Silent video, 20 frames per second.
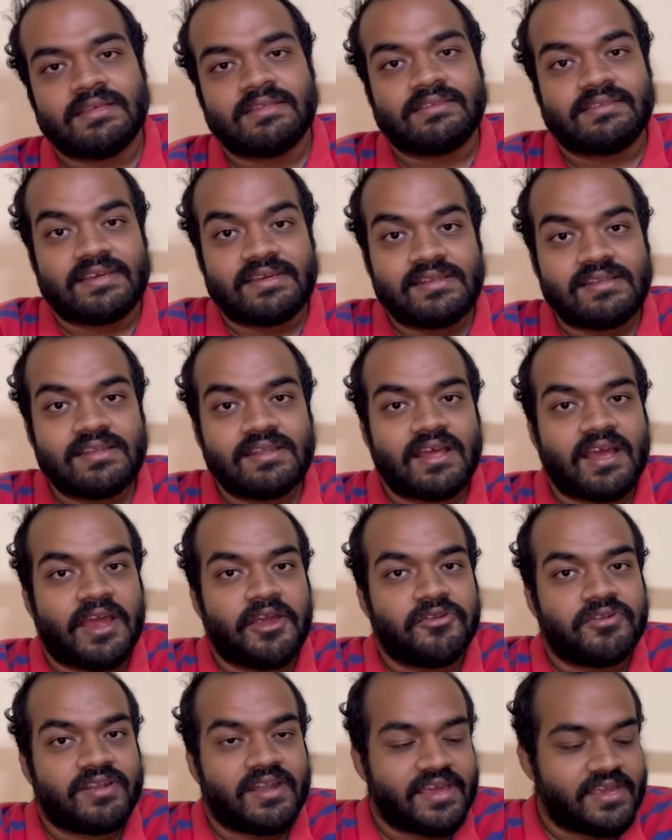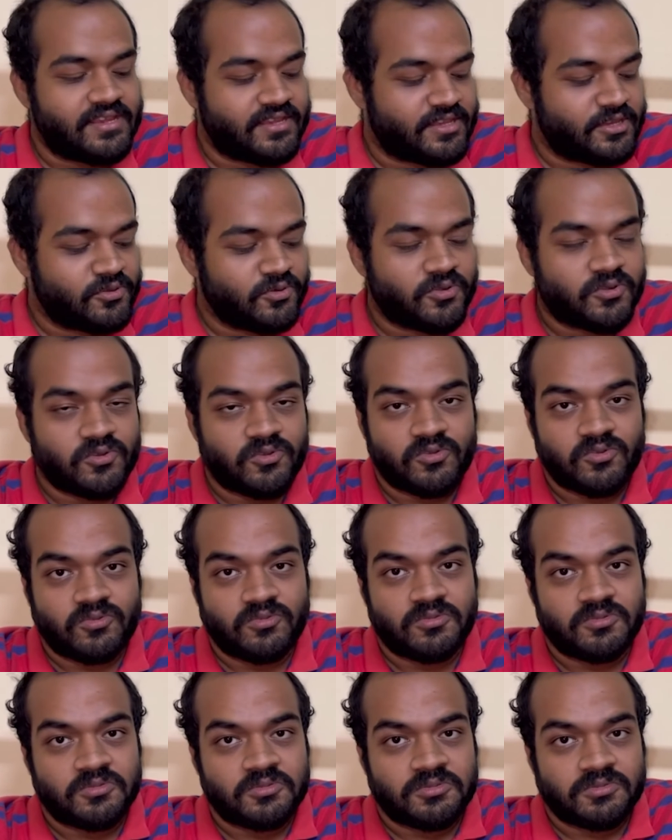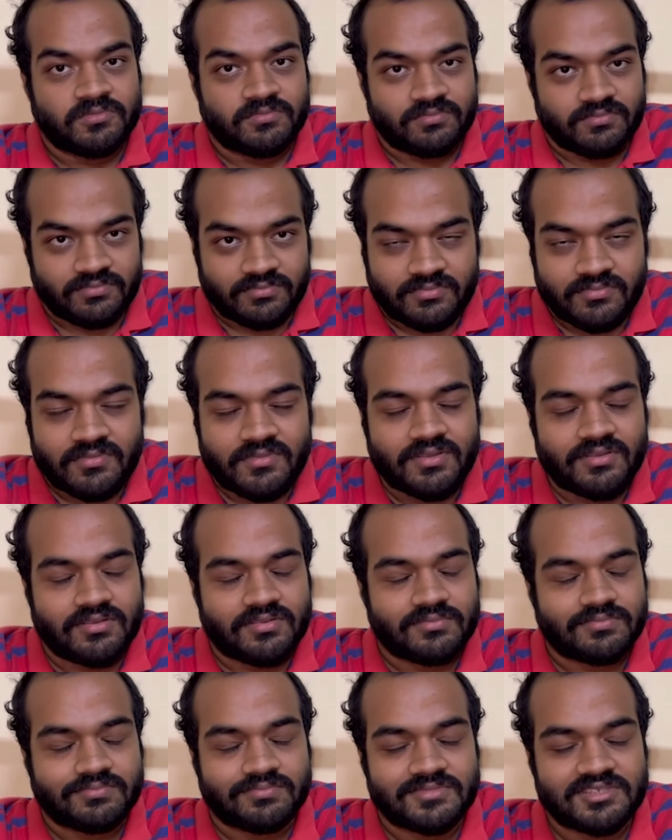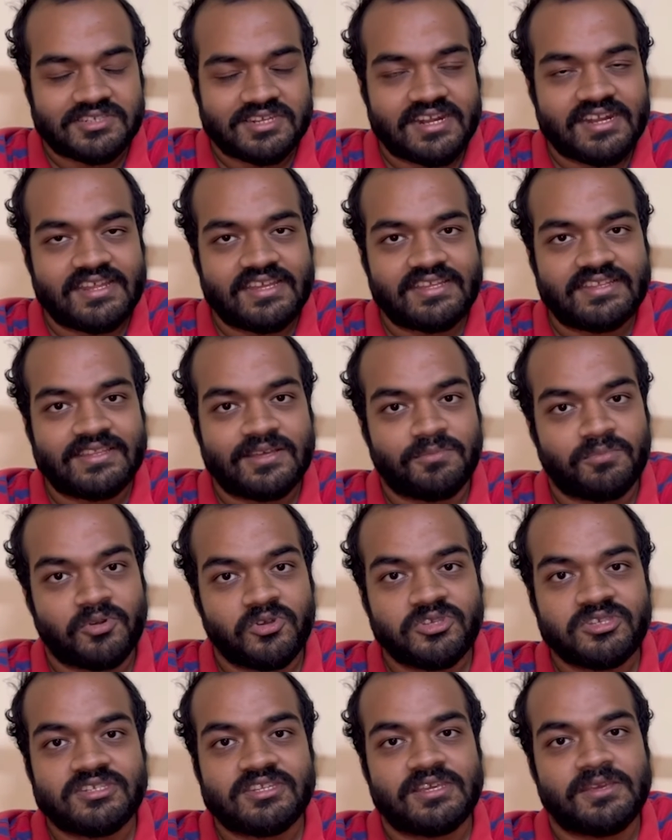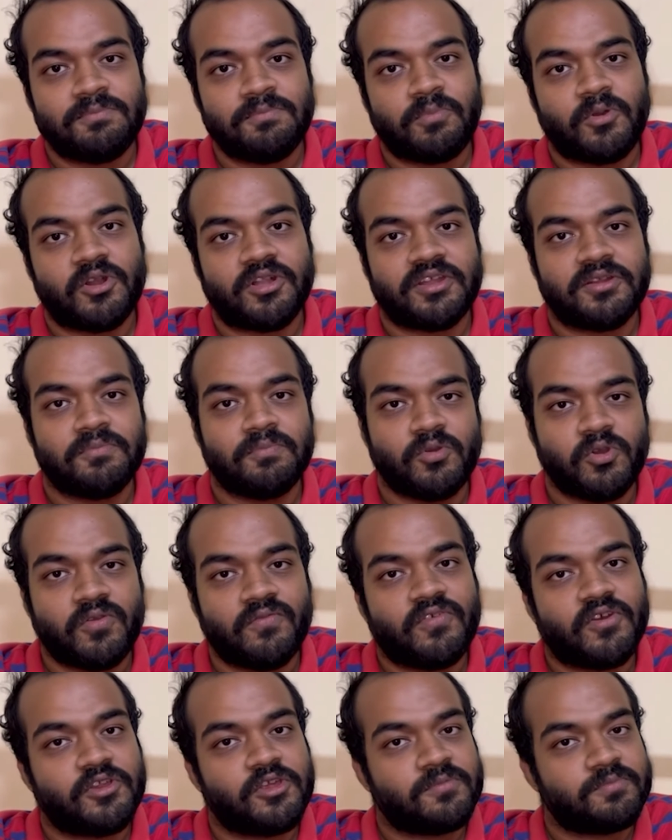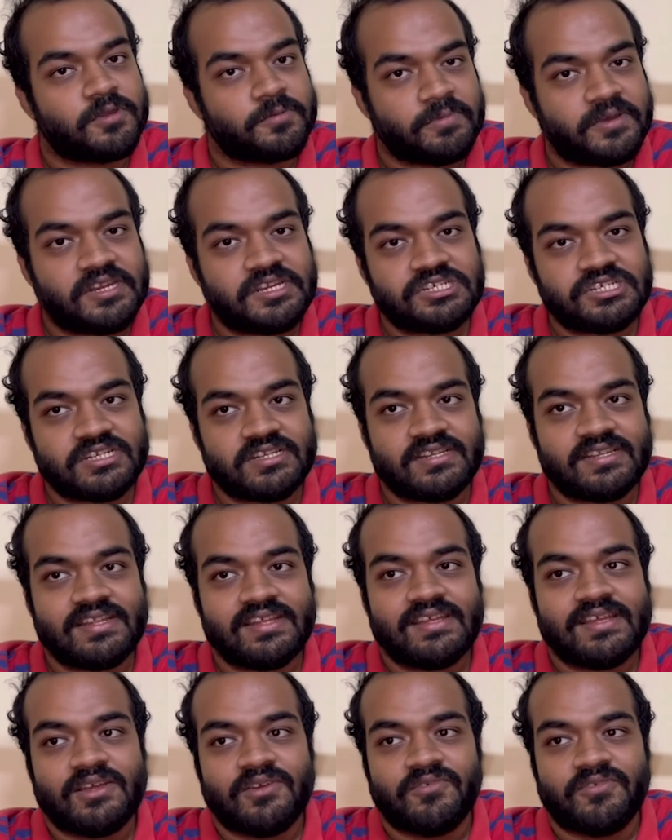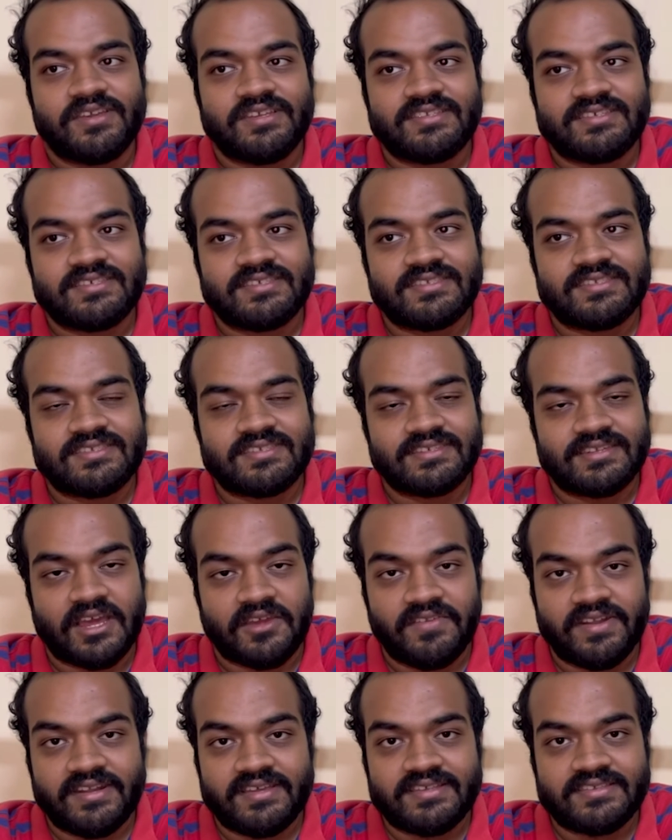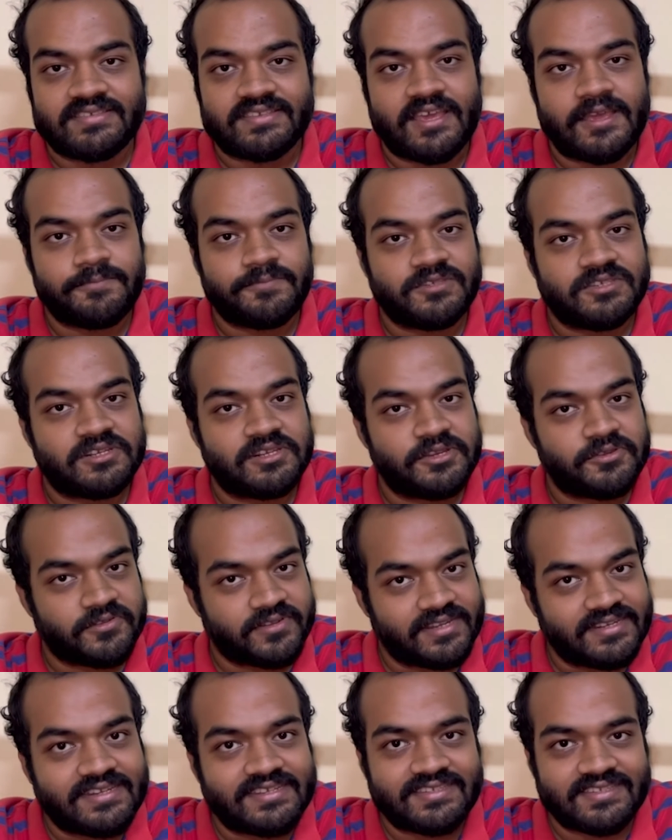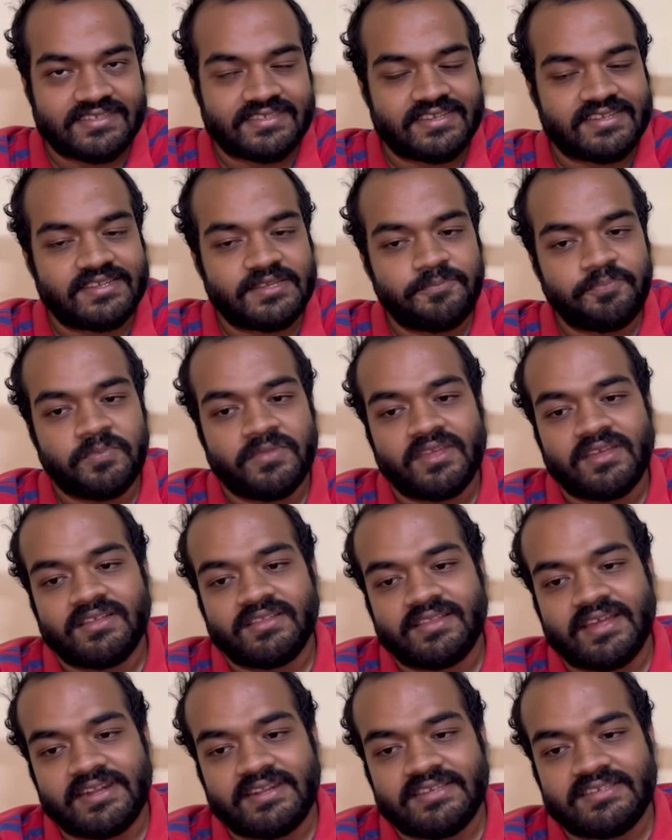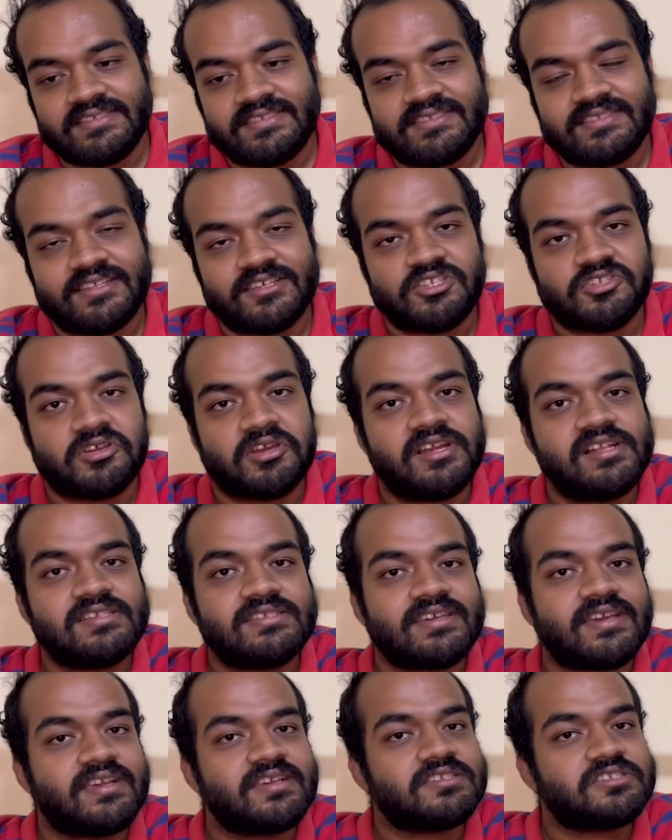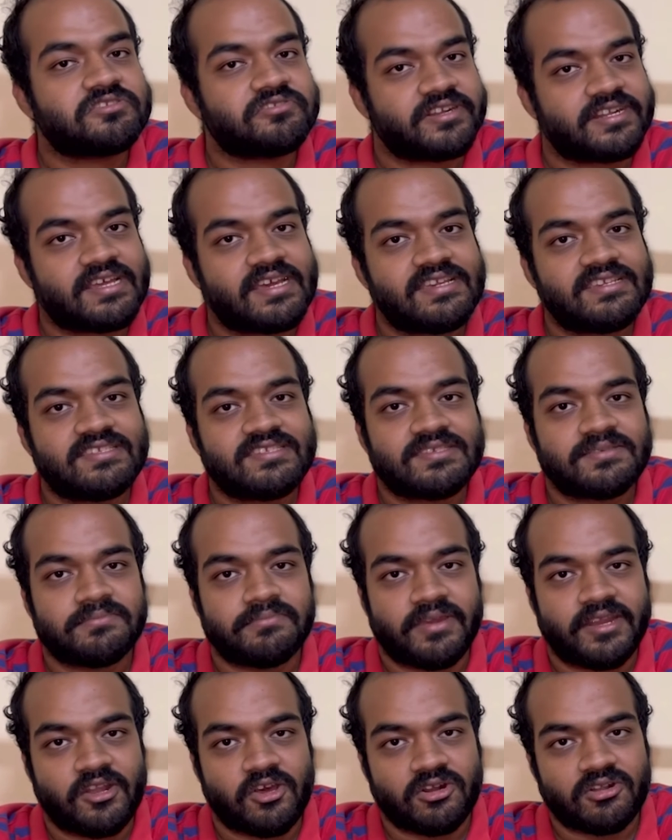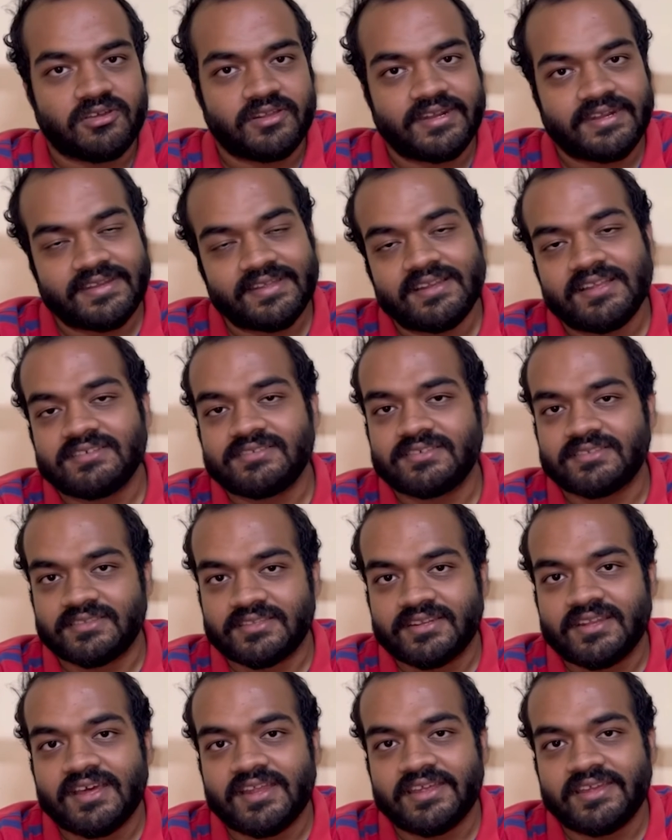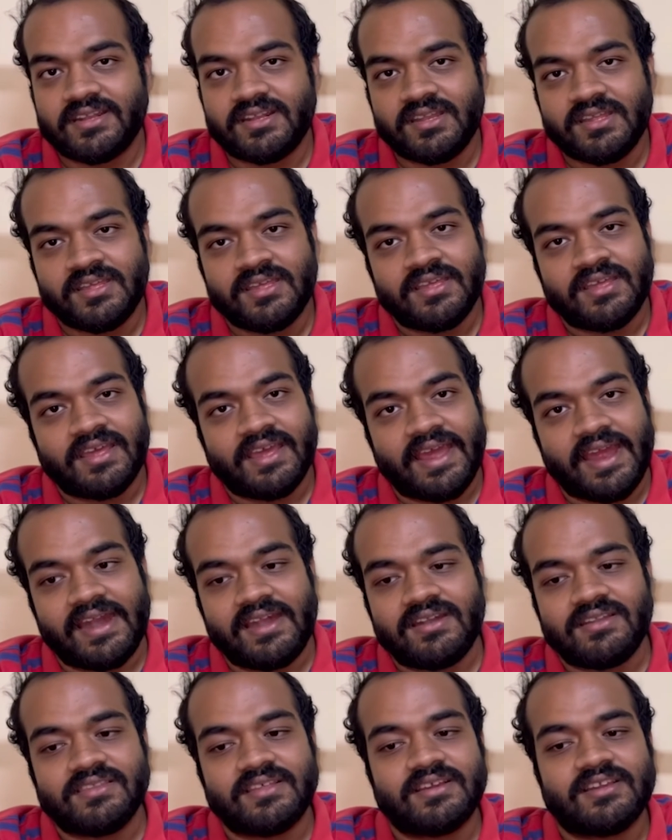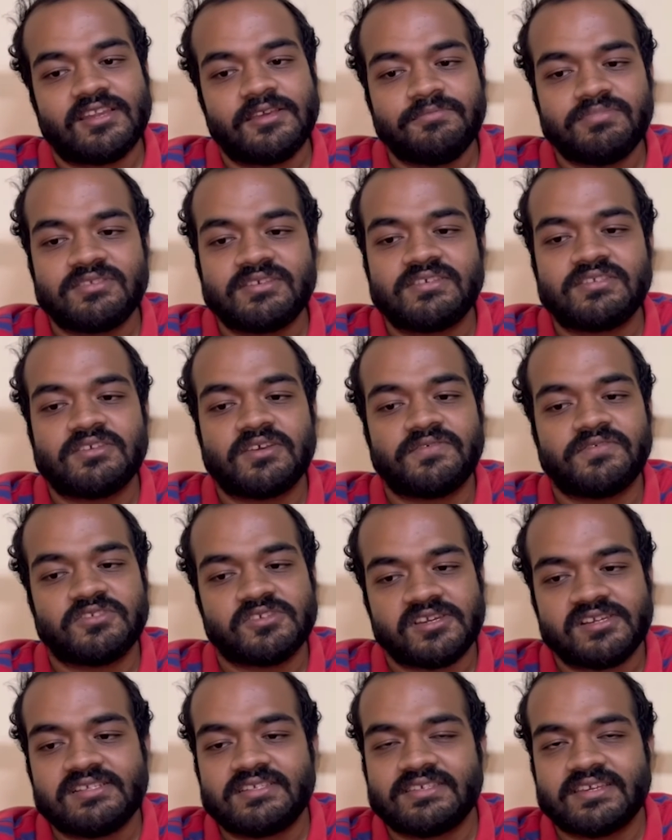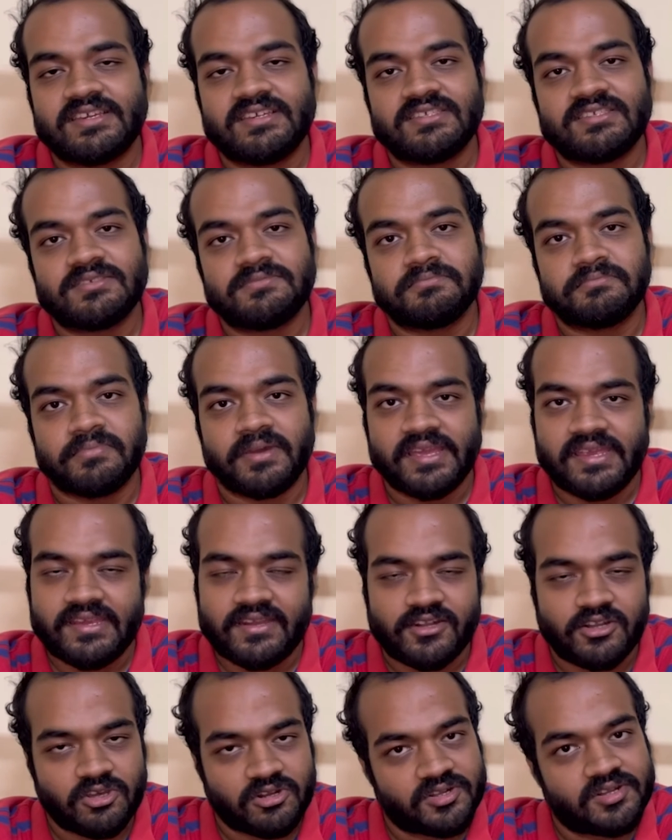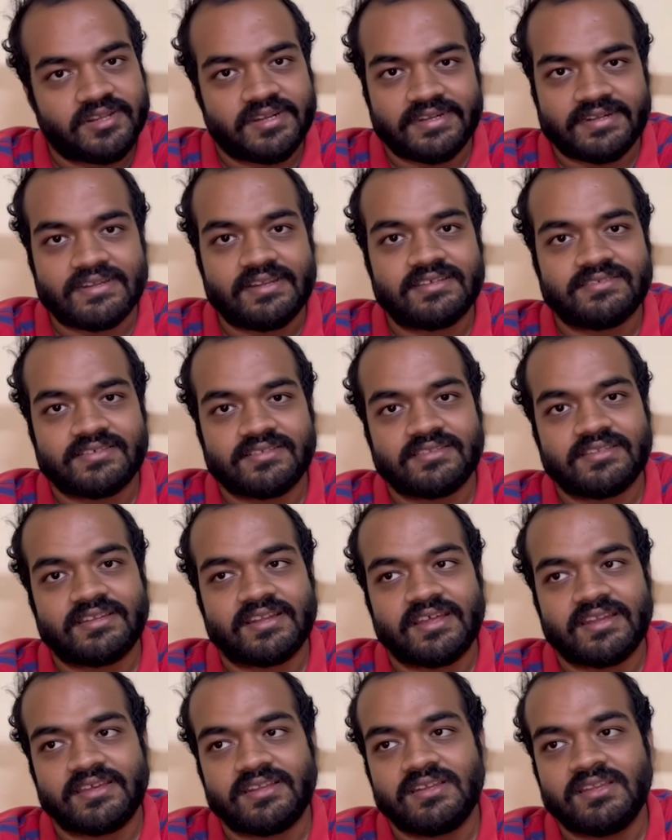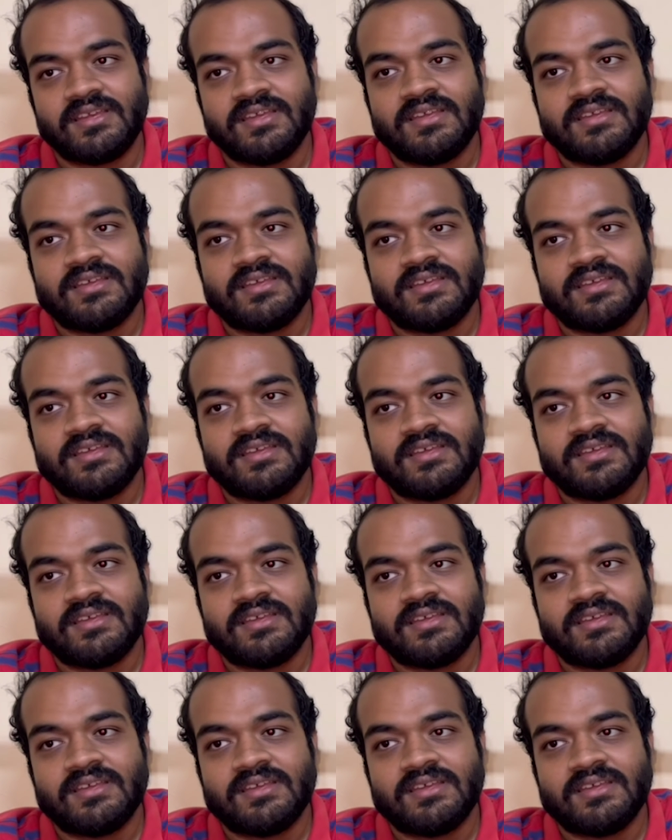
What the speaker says: Then I would like you to study the most important book for your preparation, which is nowadays absolutely necessary, that is the Soil Science Treatise by Dr. Itela Sathyanarayana and The Glimpses of Soil Science by Dr. Itela Sathyanarayana.